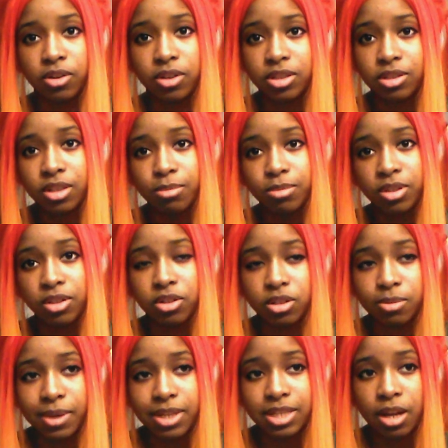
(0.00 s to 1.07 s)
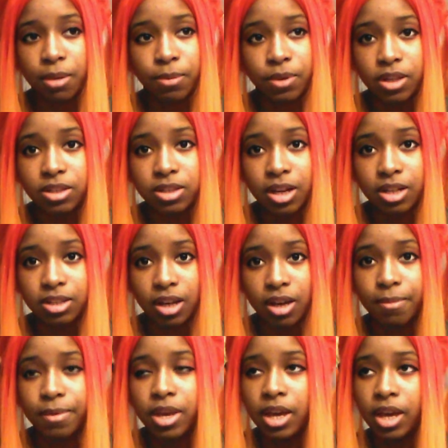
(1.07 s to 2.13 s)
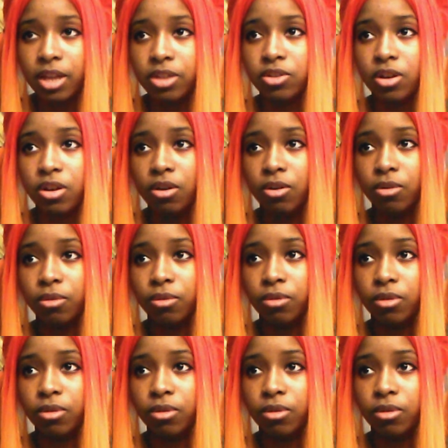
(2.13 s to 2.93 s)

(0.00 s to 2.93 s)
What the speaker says: He seems a little spaced out, but he's not dumb. And so,